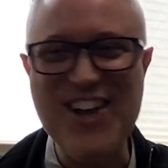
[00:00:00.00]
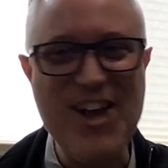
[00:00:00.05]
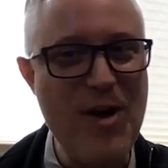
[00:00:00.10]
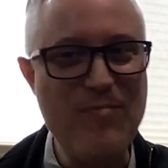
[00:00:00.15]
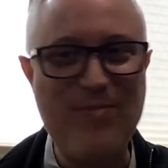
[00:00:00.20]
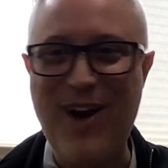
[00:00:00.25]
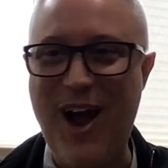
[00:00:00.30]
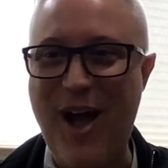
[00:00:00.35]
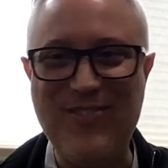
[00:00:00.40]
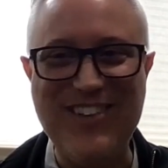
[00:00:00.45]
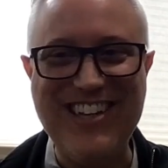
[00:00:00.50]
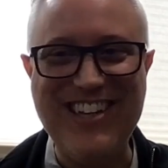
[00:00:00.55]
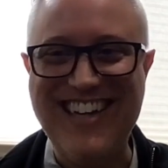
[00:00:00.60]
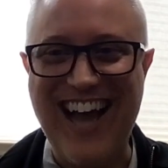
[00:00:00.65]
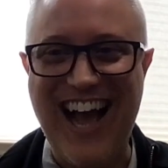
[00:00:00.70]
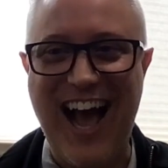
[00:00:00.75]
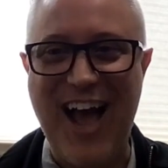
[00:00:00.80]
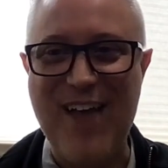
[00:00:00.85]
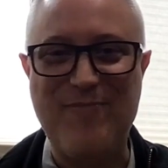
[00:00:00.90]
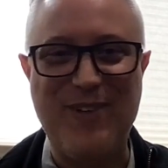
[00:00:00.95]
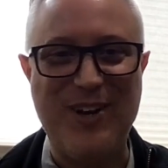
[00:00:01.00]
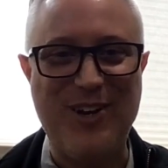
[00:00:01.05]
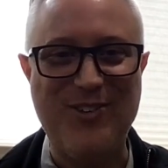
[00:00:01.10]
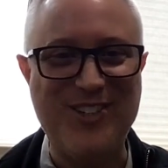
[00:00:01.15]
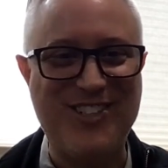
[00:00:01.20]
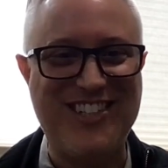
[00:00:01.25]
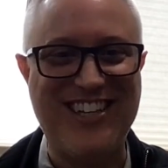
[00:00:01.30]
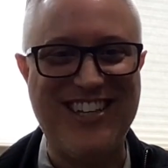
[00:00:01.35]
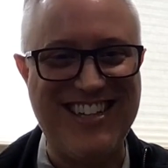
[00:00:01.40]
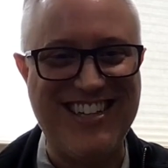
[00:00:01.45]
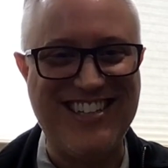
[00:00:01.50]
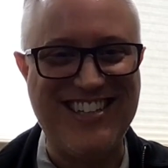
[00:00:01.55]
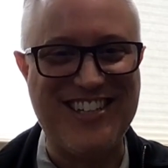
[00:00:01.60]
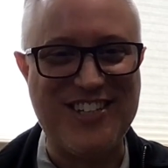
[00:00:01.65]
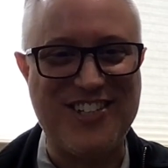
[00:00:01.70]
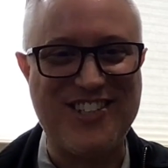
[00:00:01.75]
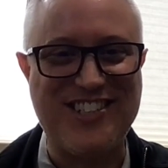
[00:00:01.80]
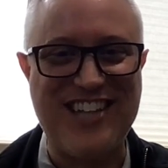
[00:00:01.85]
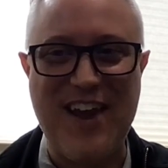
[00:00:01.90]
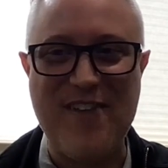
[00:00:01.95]
Probably not, but it's it's a
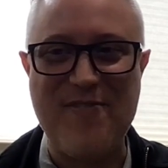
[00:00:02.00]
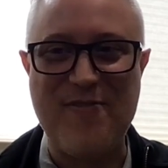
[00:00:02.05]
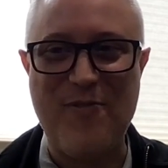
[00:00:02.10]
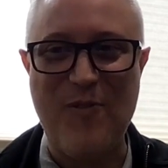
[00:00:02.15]
safe